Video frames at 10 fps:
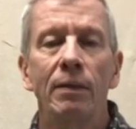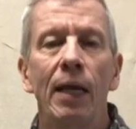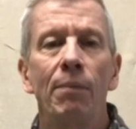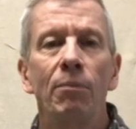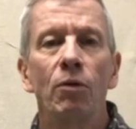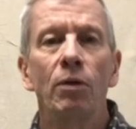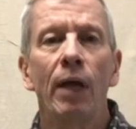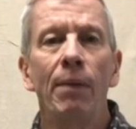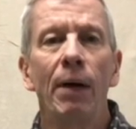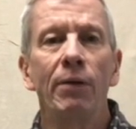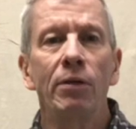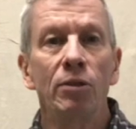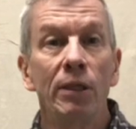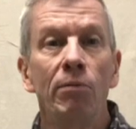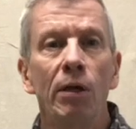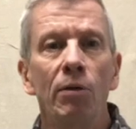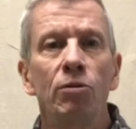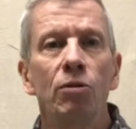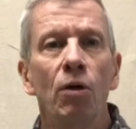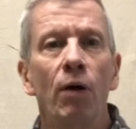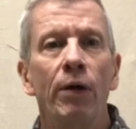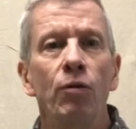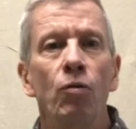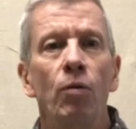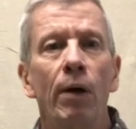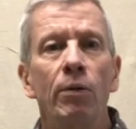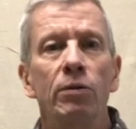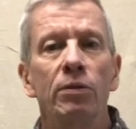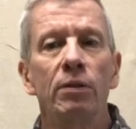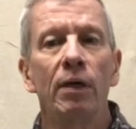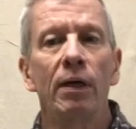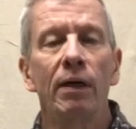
it came out to 0, so I knew I was